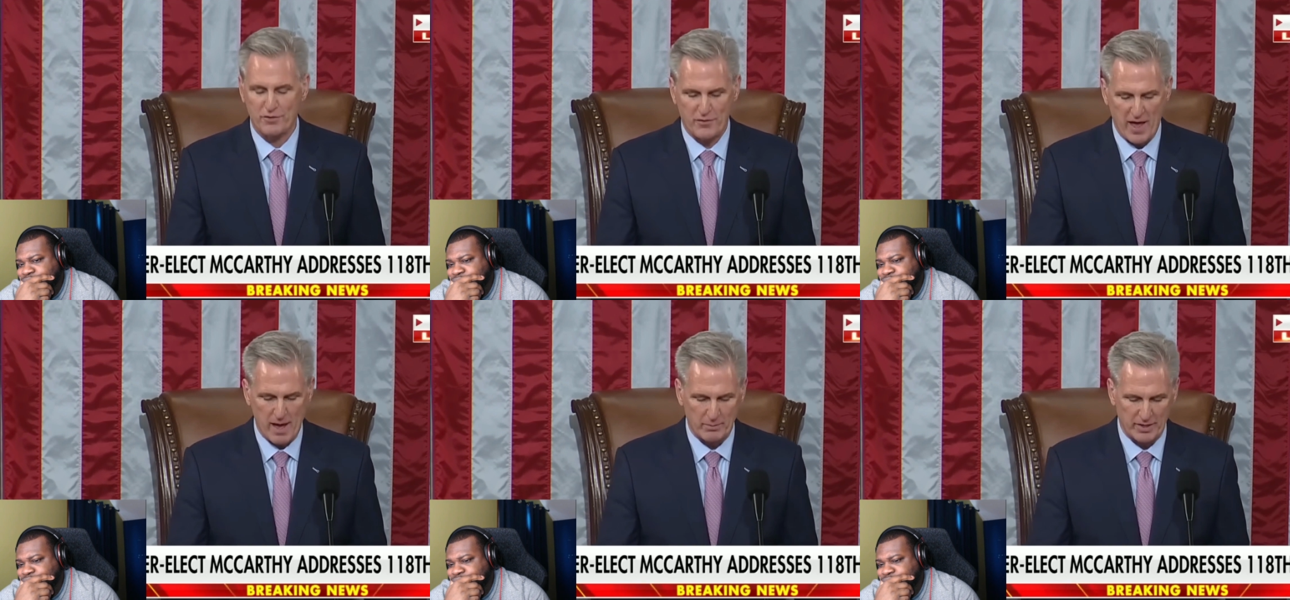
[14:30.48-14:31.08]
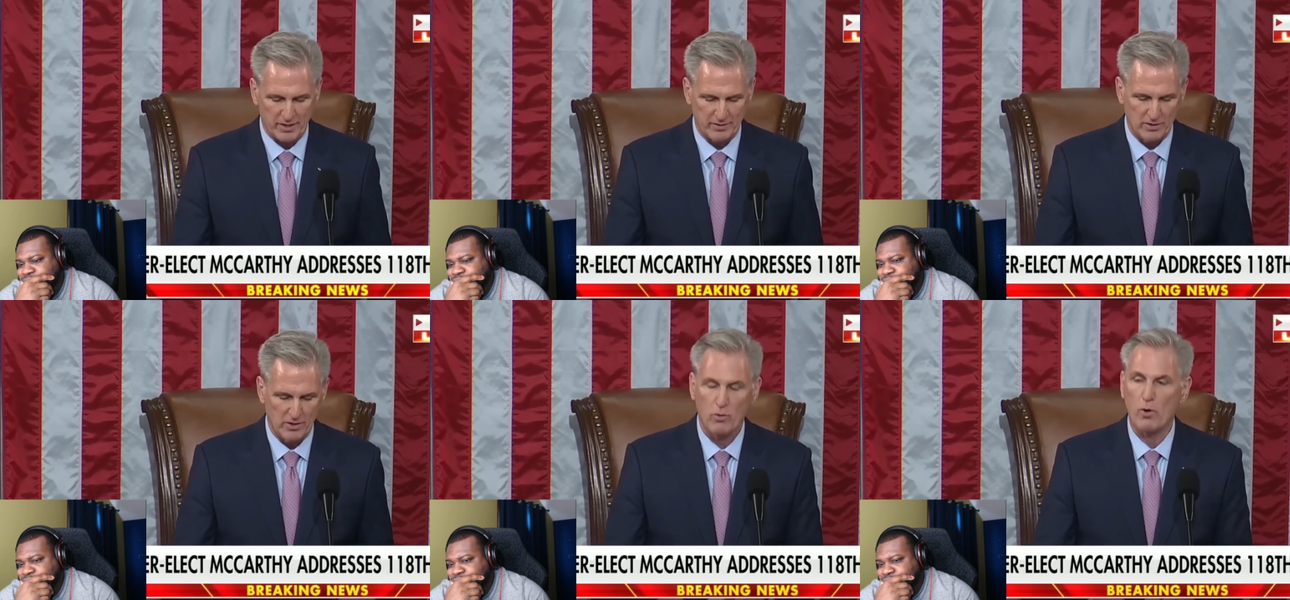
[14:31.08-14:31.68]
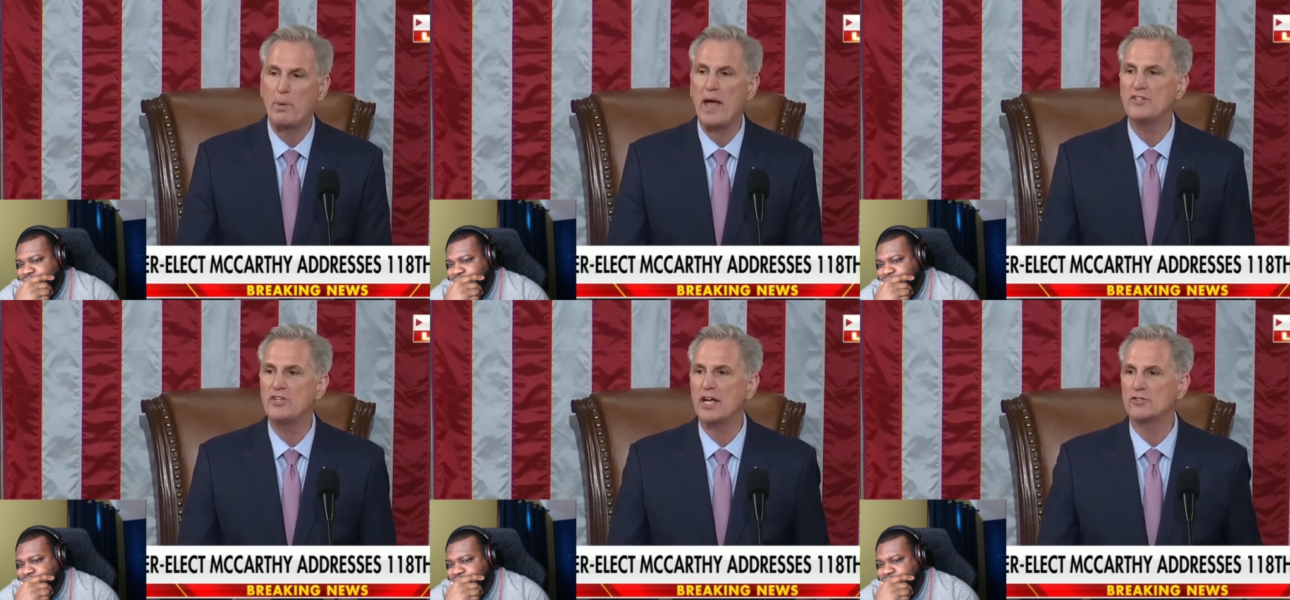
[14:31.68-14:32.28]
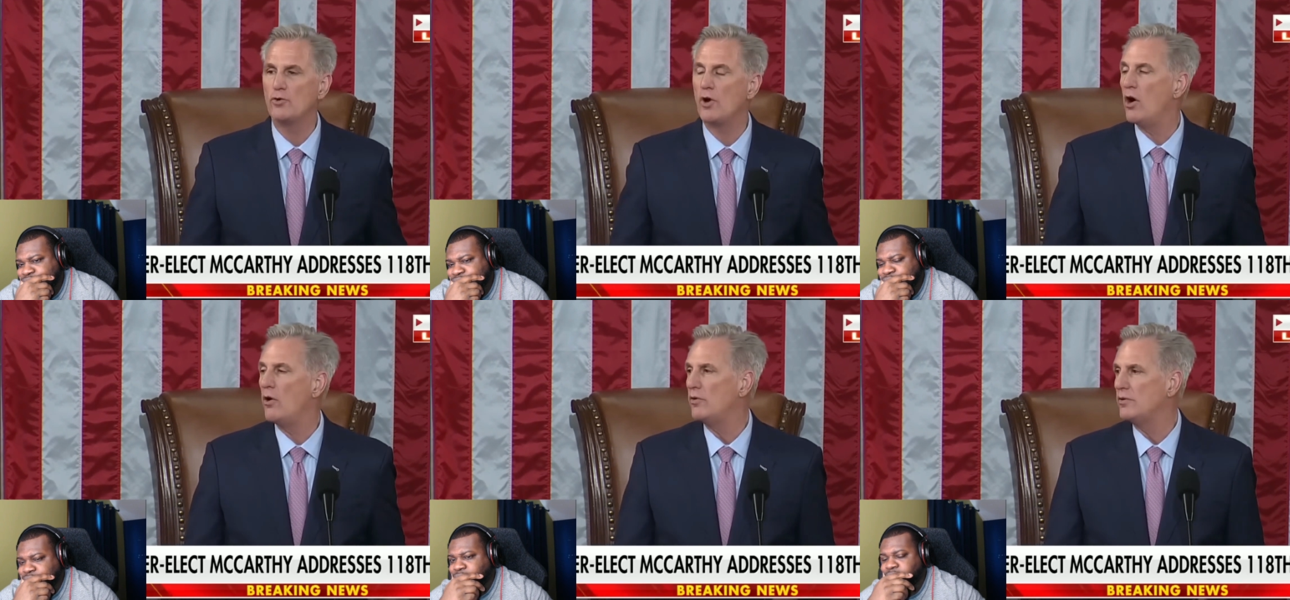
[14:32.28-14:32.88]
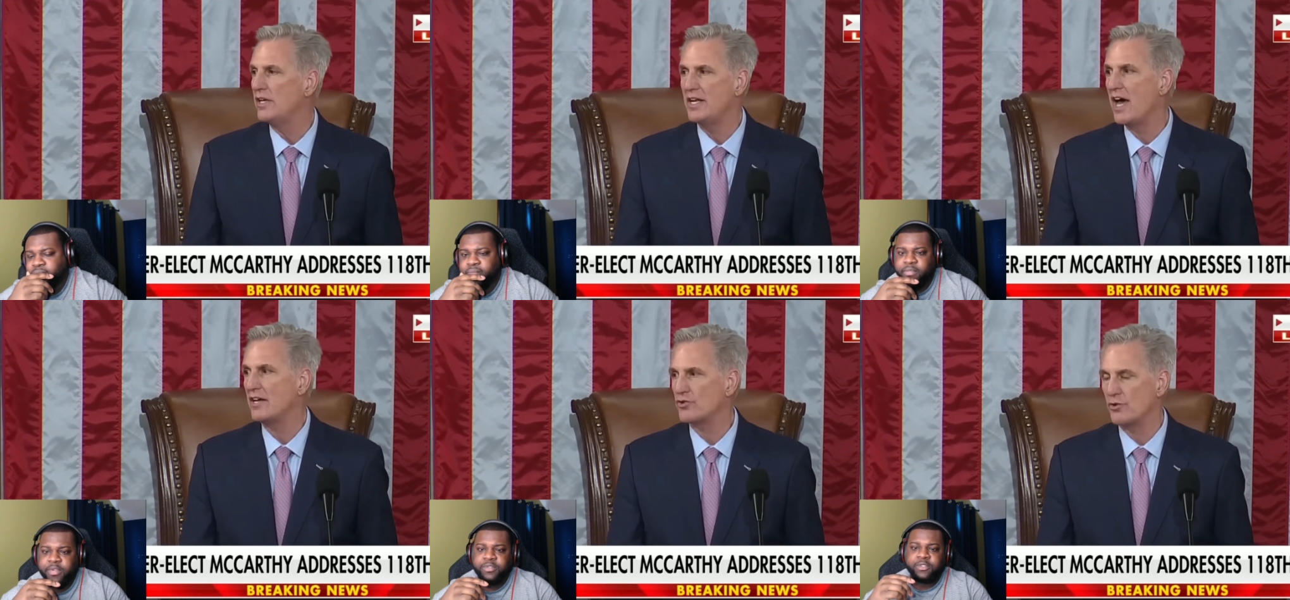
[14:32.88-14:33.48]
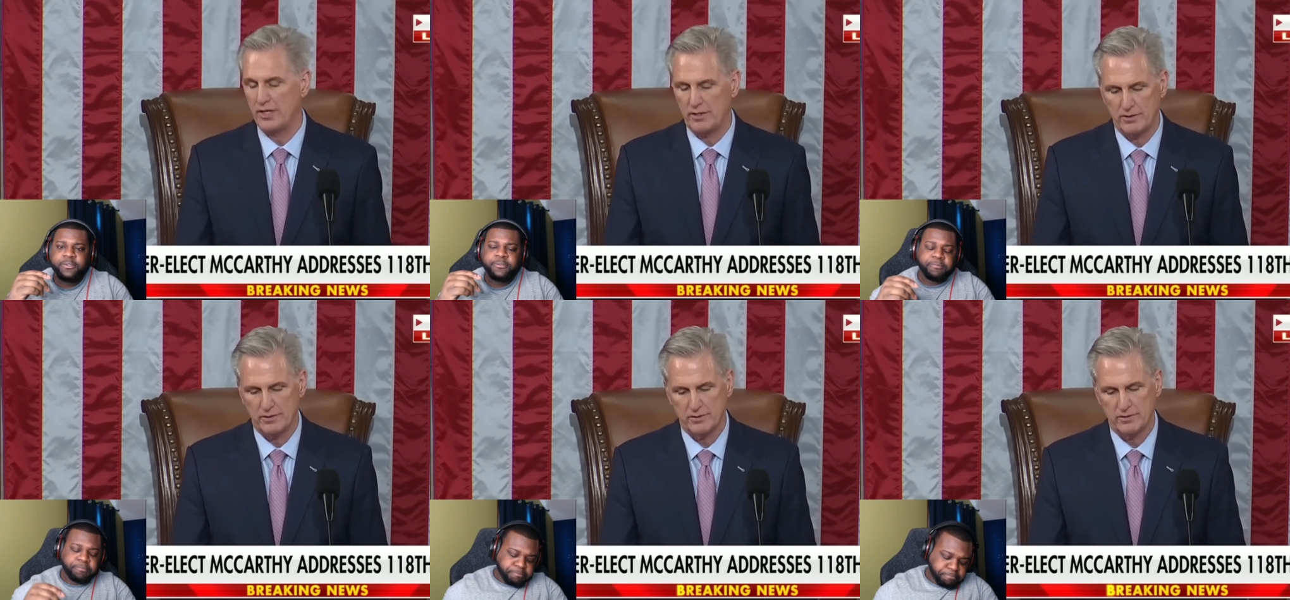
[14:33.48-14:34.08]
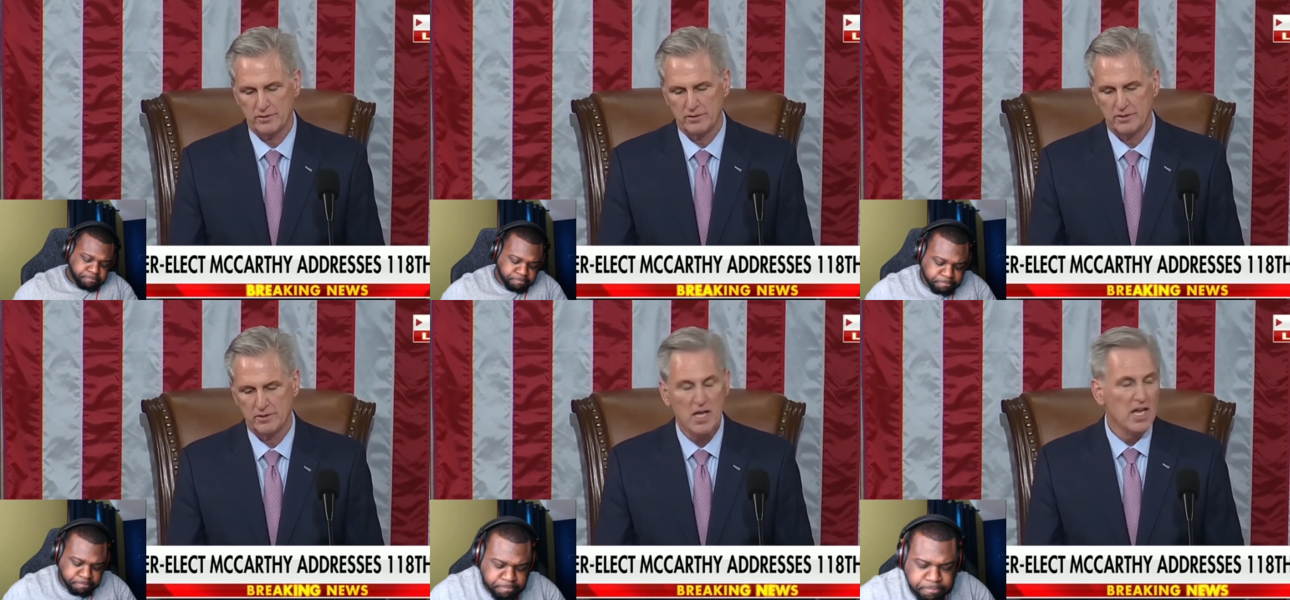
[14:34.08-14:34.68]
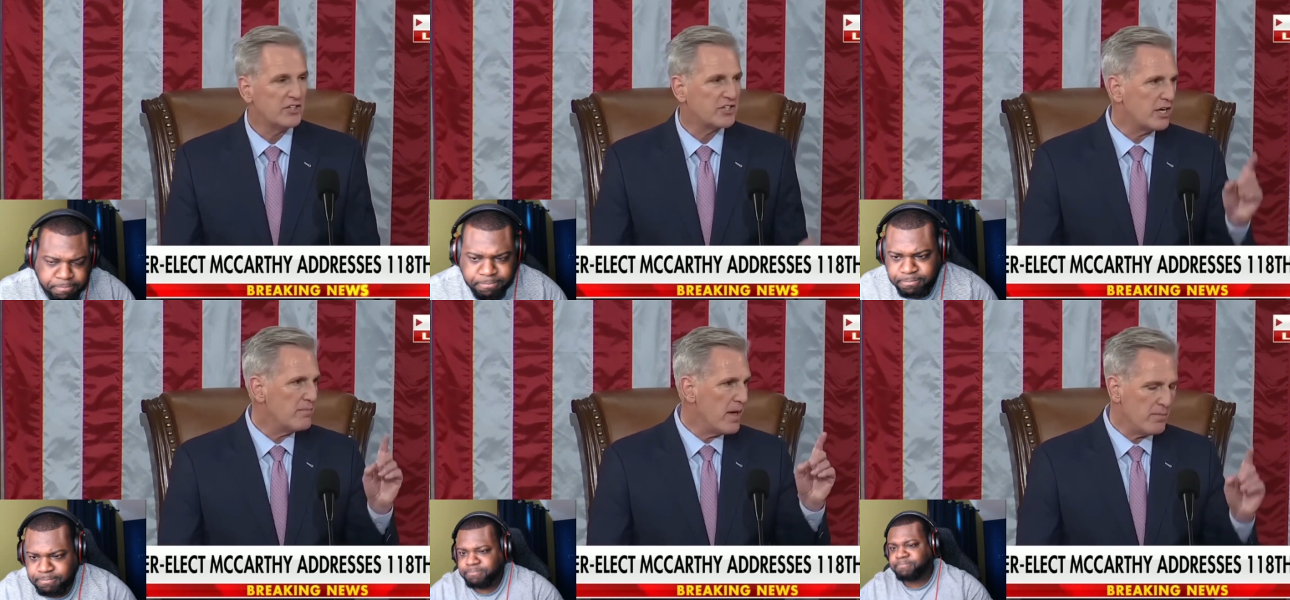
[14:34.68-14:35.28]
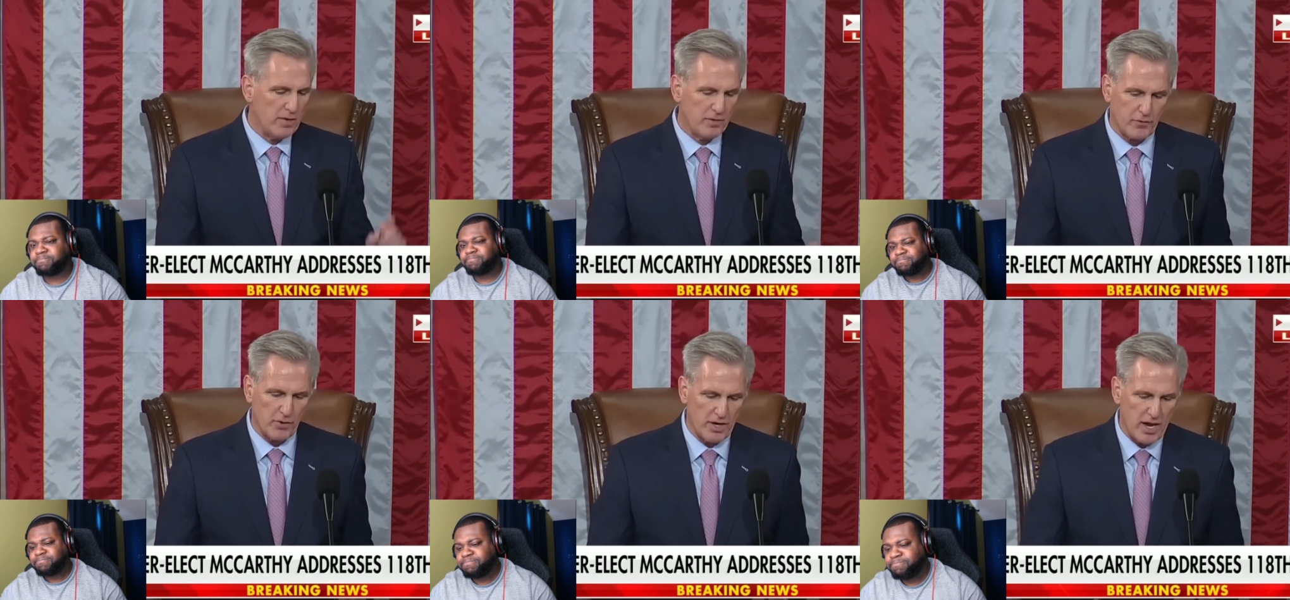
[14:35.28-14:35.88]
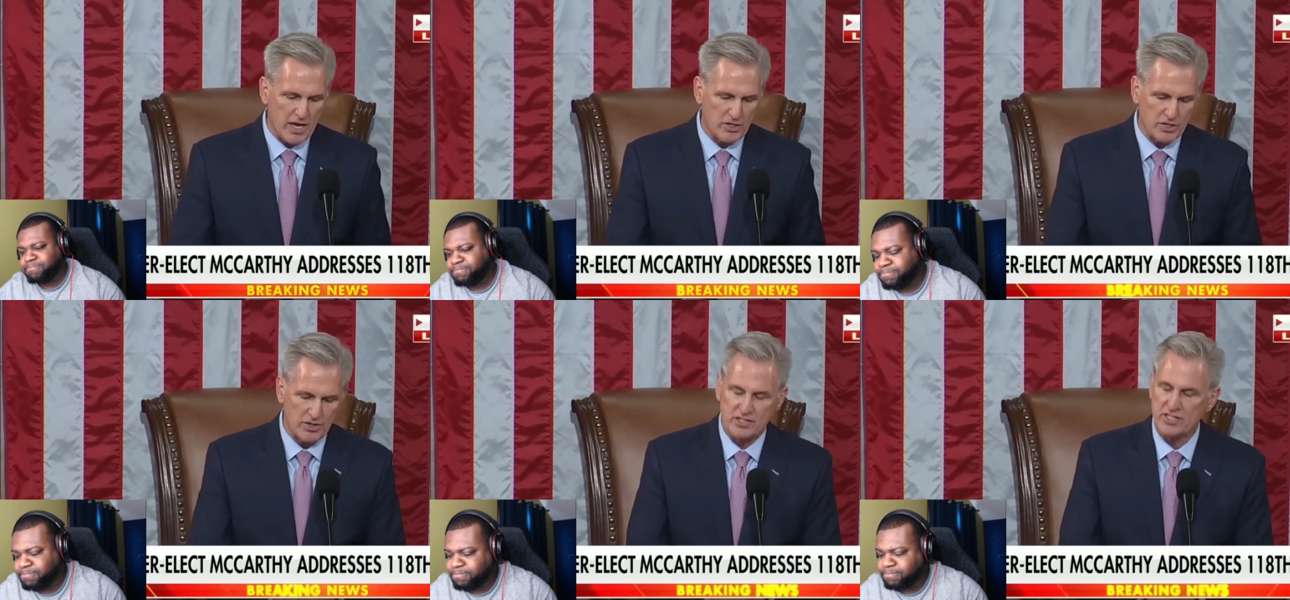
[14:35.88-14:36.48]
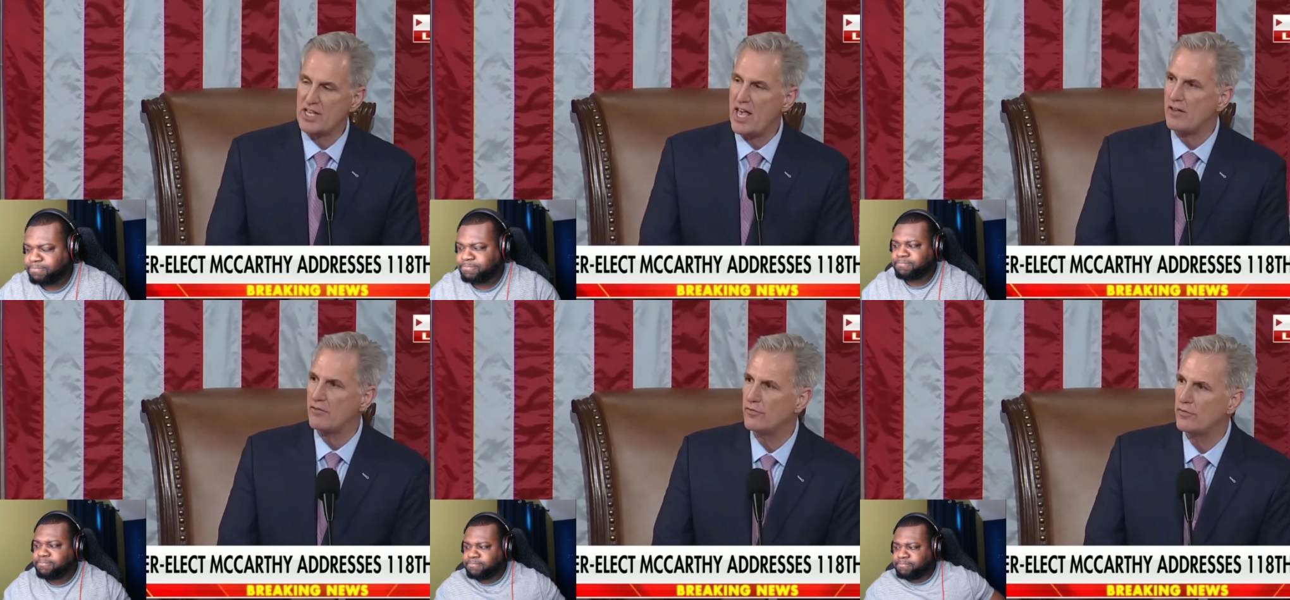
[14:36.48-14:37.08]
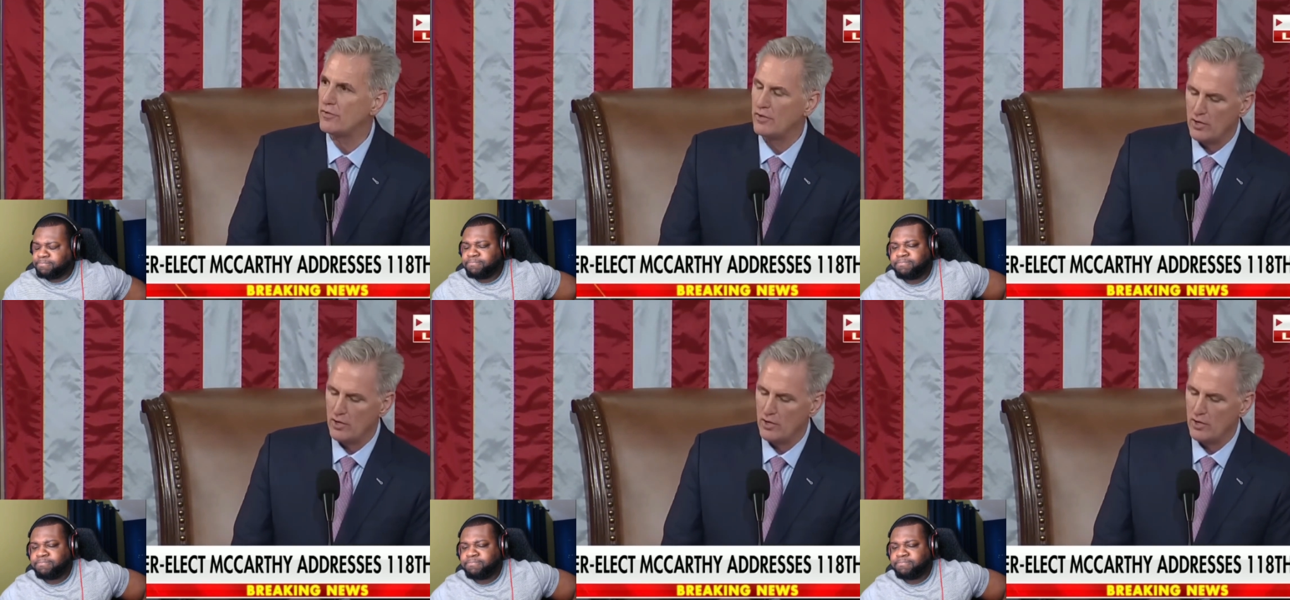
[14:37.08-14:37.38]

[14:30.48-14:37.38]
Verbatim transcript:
Speaker 1: your family, where paychecks grow, and not shrink. It's a commitment for a nation that's safe,